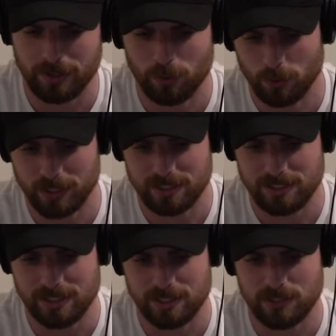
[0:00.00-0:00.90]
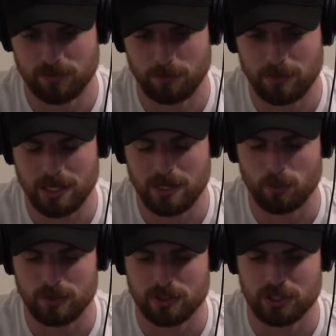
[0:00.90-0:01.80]
whole consensus for me
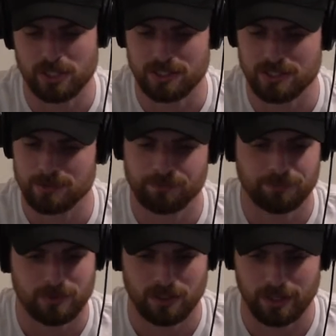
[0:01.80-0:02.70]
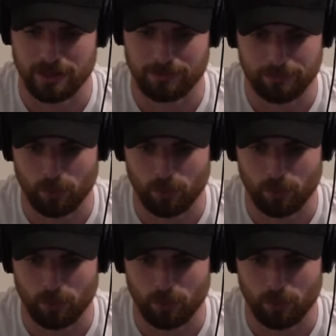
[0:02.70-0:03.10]
was just like,